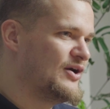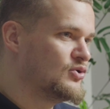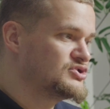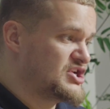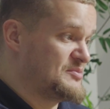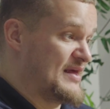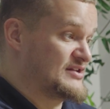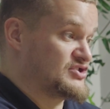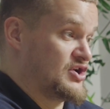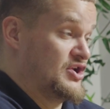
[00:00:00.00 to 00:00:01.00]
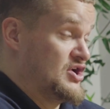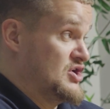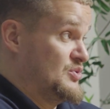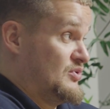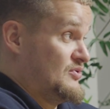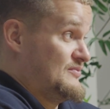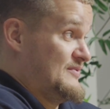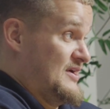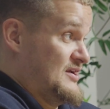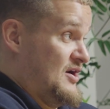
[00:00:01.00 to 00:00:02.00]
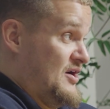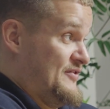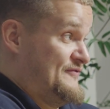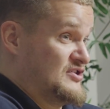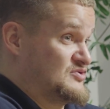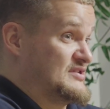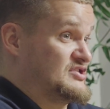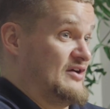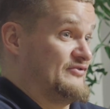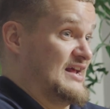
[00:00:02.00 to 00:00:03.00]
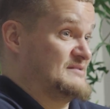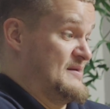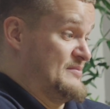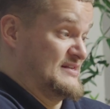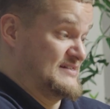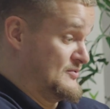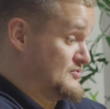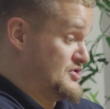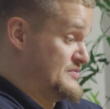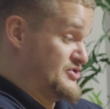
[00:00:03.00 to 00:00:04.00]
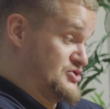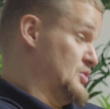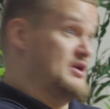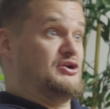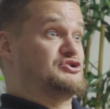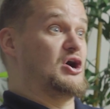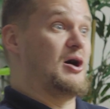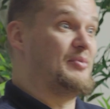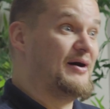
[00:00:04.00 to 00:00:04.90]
Also depends on, well, the first question I often ask people is, well, do you enjoy your job?